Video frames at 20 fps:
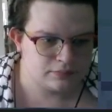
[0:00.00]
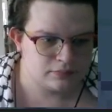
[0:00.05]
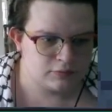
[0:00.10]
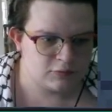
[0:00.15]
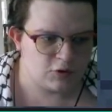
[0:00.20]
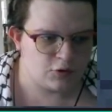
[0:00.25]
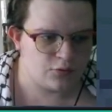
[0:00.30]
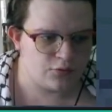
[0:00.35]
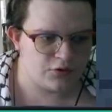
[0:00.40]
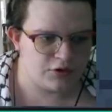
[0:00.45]

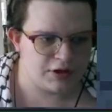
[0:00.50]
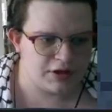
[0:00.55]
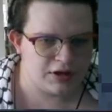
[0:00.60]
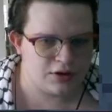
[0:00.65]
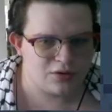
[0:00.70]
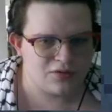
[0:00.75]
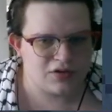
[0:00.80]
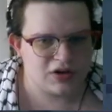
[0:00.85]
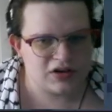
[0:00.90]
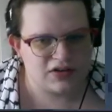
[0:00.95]
Hopefully you
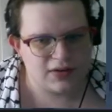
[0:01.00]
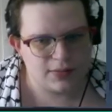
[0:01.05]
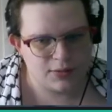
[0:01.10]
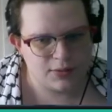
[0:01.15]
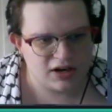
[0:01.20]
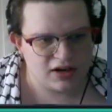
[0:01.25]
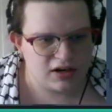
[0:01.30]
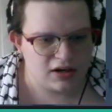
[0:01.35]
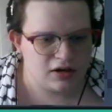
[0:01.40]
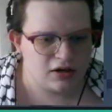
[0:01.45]
have
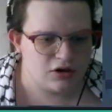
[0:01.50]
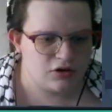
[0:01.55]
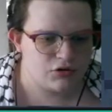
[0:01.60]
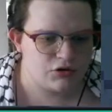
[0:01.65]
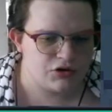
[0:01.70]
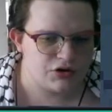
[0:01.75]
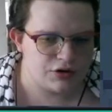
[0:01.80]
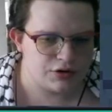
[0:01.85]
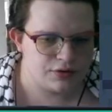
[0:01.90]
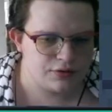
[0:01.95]
Intimidate. You
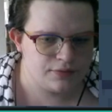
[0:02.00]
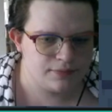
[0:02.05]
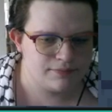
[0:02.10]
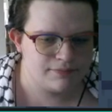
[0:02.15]
do.